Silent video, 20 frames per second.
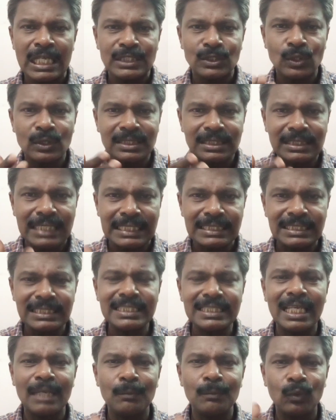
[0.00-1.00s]
So
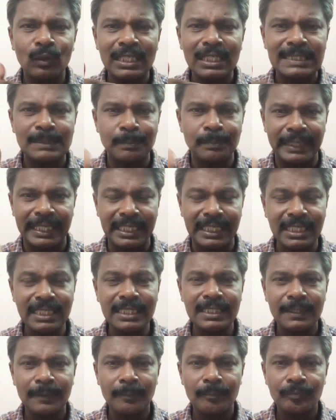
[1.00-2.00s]
such a amount
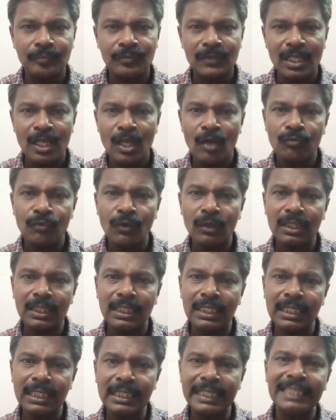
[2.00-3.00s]
spent for
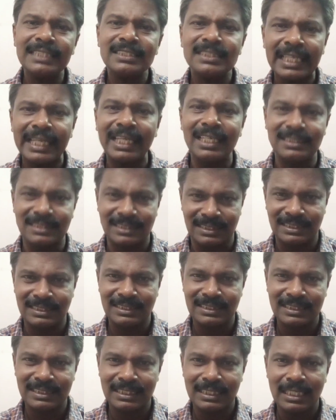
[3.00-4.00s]
earning
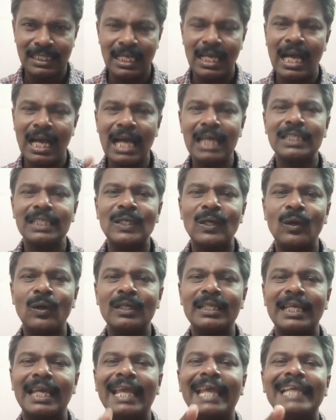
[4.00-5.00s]
sales are
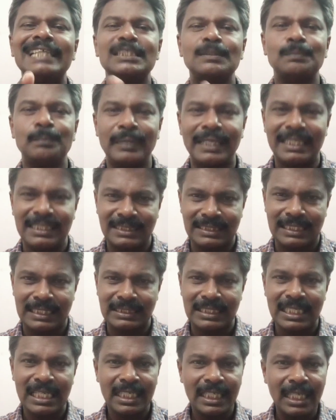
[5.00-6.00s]
called
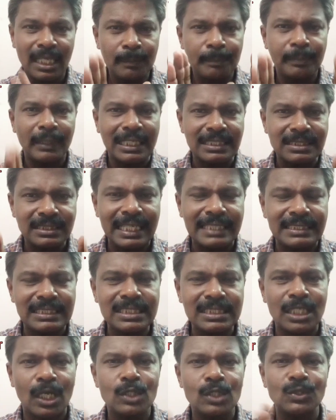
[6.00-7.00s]
expenses. Here purchase
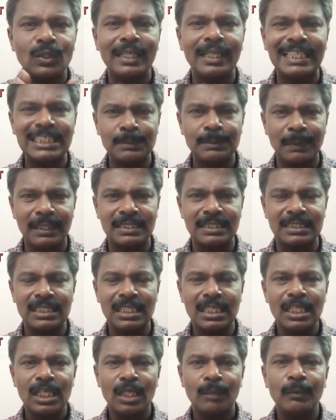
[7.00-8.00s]
is also an
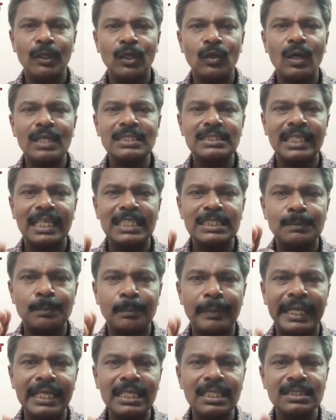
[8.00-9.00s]
expense because he
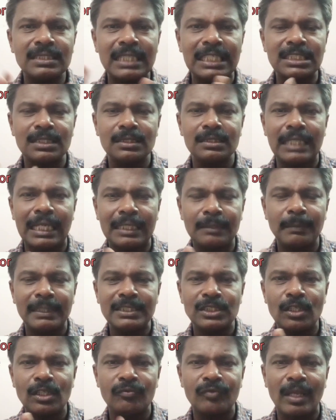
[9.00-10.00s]
spent that
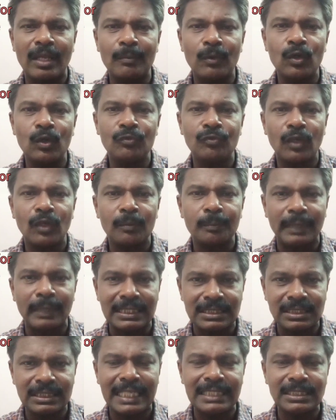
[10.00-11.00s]
much of amount for
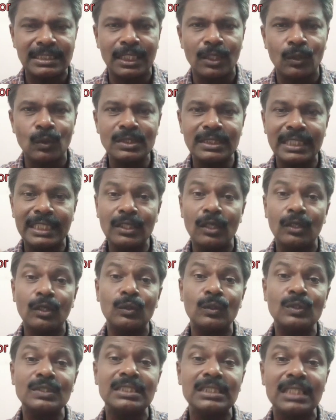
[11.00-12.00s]
purchasing goods in
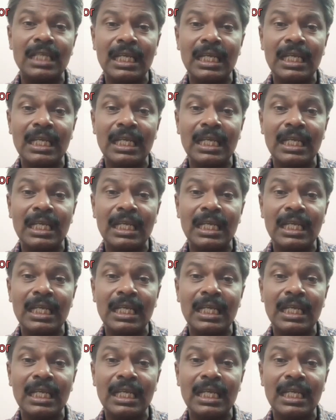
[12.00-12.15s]
order to